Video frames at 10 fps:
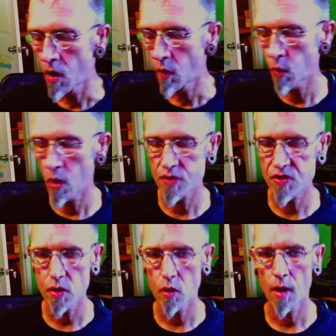Well,
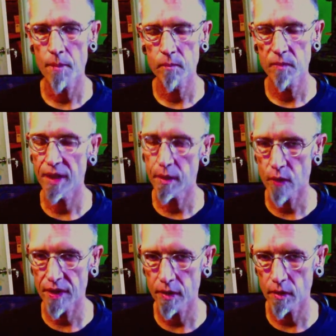so I'm getting
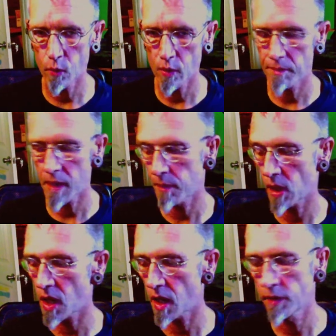regular with my
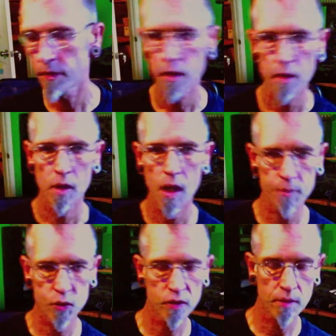blog. I'm
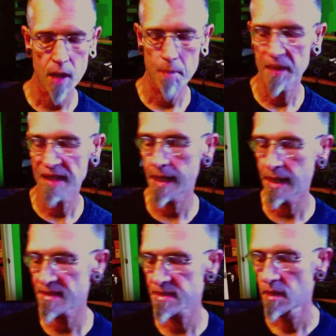doing them on
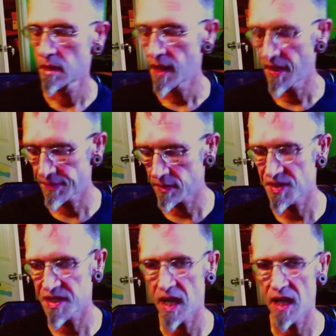Mondays and
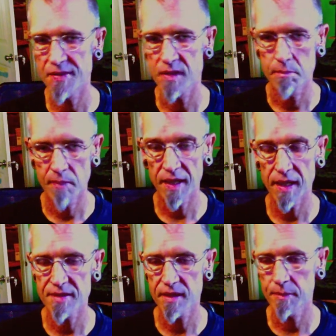Thursdays, and
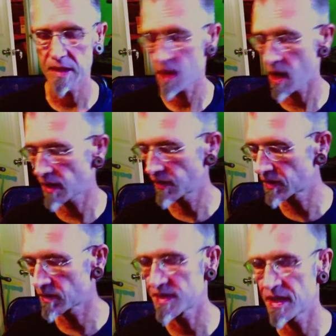Monday's going to be talking,
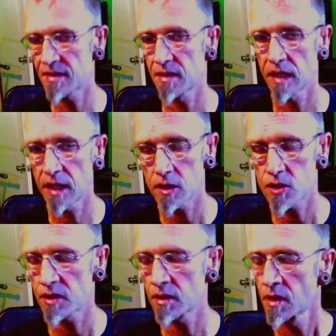Thursdays in the kitchen.